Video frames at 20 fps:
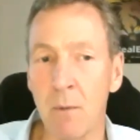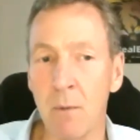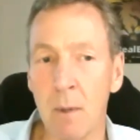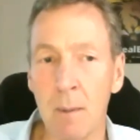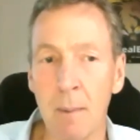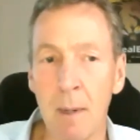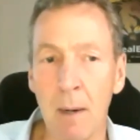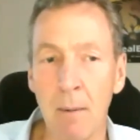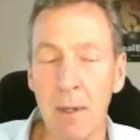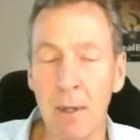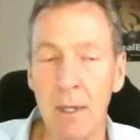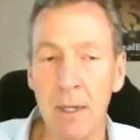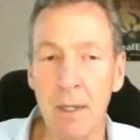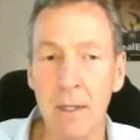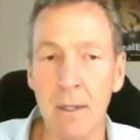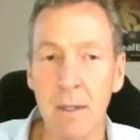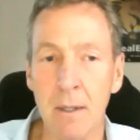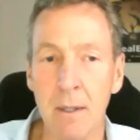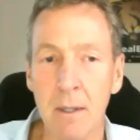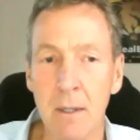
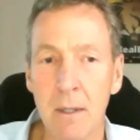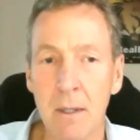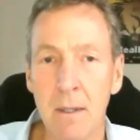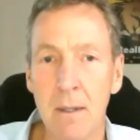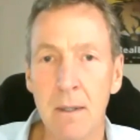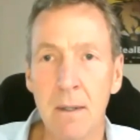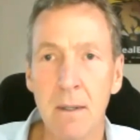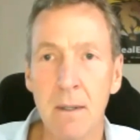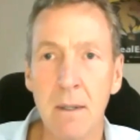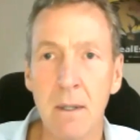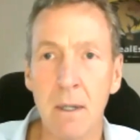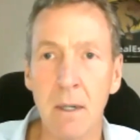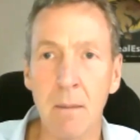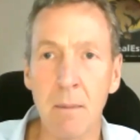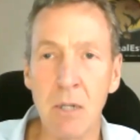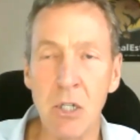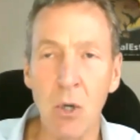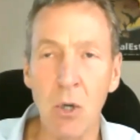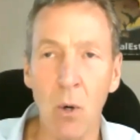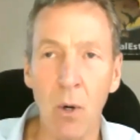Republican
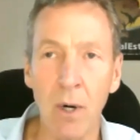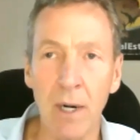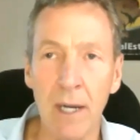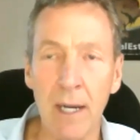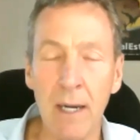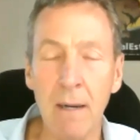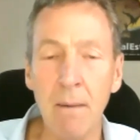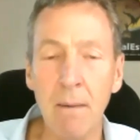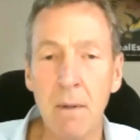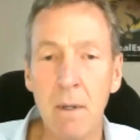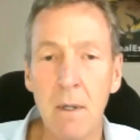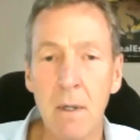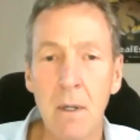majority,